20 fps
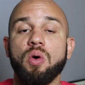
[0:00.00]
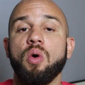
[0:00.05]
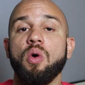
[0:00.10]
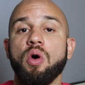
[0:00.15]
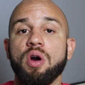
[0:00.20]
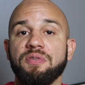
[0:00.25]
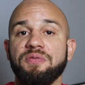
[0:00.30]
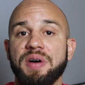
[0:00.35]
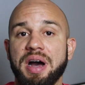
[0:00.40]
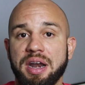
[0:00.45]

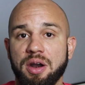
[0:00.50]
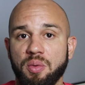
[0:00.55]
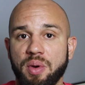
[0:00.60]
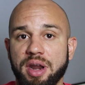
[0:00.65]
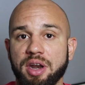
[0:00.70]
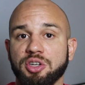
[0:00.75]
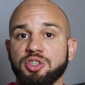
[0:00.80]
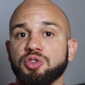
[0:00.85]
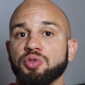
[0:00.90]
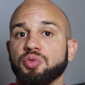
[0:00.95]
or find a way
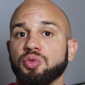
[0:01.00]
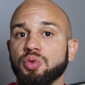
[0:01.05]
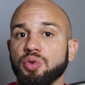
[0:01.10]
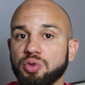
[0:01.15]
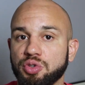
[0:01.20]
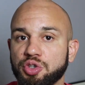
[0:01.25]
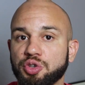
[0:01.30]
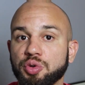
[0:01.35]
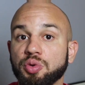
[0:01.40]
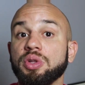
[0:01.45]

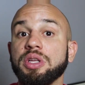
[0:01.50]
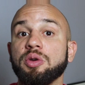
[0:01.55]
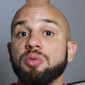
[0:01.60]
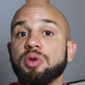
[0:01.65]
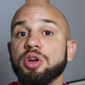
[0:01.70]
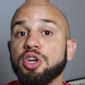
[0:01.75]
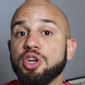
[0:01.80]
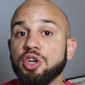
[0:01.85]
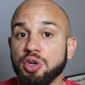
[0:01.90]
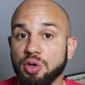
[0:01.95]
to truly
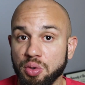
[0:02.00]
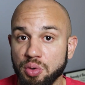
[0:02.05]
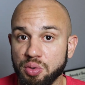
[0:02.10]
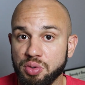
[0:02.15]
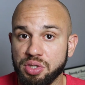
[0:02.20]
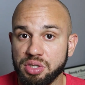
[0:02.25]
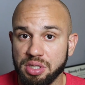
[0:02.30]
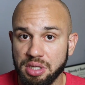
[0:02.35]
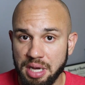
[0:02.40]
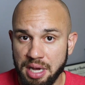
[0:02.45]

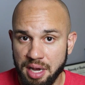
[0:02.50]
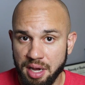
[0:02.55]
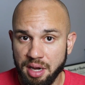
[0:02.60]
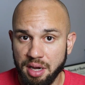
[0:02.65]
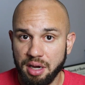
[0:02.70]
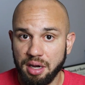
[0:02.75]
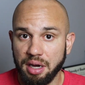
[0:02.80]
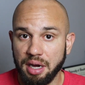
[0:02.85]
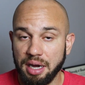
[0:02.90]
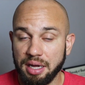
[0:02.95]
reduce
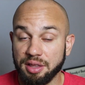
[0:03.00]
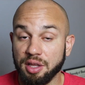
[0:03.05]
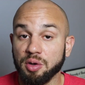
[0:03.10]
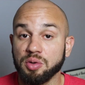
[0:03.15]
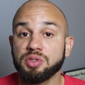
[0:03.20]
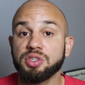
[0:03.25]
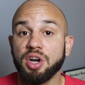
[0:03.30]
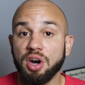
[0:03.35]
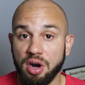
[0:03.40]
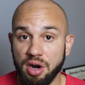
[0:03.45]

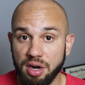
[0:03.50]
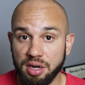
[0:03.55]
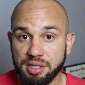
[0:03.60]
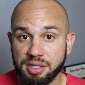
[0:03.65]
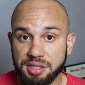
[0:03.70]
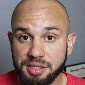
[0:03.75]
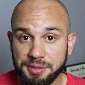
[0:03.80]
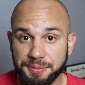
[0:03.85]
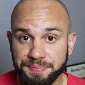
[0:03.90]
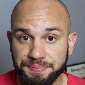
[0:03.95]
those
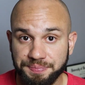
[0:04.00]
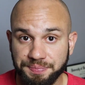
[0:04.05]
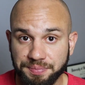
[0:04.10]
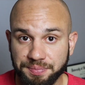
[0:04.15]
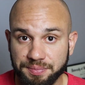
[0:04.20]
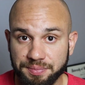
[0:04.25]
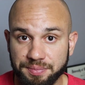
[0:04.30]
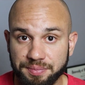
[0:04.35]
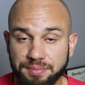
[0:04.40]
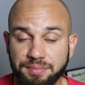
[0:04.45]
costs.
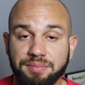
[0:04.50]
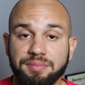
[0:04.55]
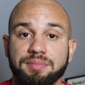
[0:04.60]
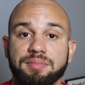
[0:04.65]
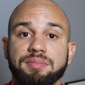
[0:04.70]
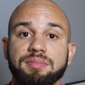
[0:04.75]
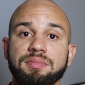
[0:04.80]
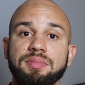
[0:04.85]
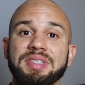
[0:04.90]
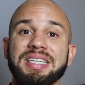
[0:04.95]

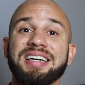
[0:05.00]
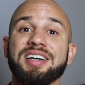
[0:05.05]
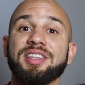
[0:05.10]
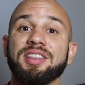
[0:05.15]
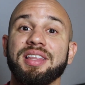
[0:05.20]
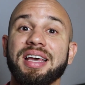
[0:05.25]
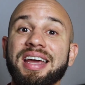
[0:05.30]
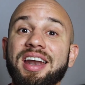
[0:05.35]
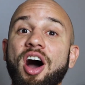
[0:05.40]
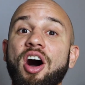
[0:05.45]

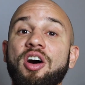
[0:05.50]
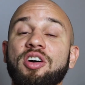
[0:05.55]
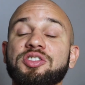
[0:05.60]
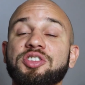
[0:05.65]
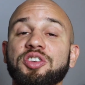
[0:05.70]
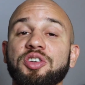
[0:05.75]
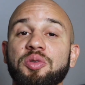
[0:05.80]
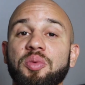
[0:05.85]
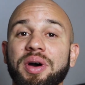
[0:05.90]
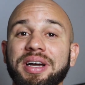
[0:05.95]
Then
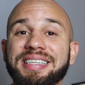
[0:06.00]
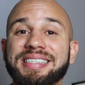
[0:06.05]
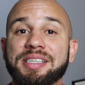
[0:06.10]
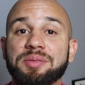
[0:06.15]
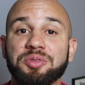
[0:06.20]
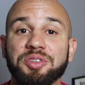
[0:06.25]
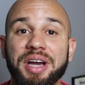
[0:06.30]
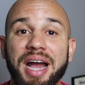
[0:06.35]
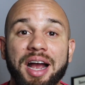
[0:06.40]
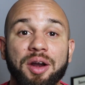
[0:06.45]
also you want to
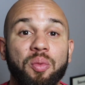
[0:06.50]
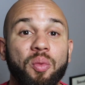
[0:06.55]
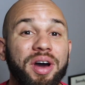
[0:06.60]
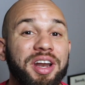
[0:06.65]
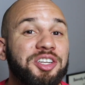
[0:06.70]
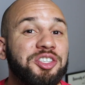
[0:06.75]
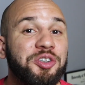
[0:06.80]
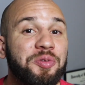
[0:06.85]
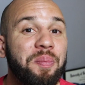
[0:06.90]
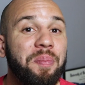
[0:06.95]
subtract, what
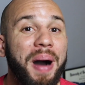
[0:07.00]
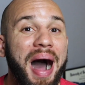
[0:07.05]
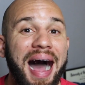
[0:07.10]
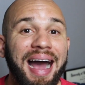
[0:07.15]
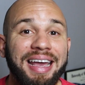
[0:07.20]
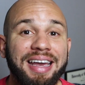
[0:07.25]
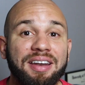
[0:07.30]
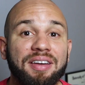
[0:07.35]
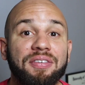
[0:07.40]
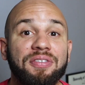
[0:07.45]
did you
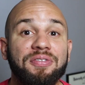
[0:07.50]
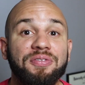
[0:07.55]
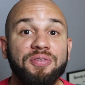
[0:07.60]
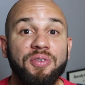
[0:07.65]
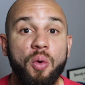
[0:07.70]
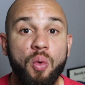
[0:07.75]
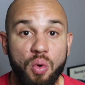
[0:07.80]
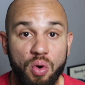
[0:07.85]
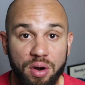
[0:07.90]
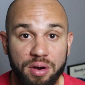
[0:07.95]
buy it
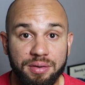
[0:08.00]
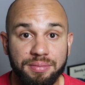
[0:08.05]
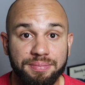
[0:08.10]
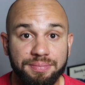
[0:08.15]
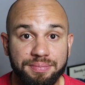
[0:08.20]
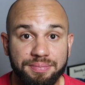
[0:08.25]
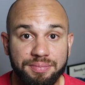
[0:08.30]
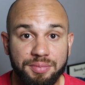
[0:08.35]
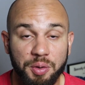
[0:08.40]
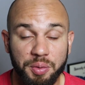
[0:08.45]
for?
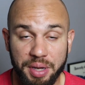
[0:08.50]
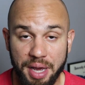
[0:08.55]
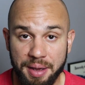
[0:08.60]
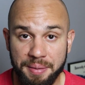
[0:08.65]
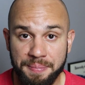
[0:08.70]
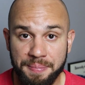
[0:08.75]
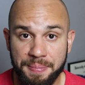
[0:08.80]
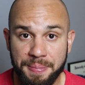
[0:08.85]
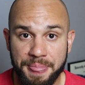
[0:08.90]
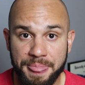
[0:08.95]

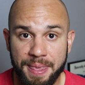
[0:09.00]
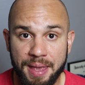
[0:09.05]
Okay.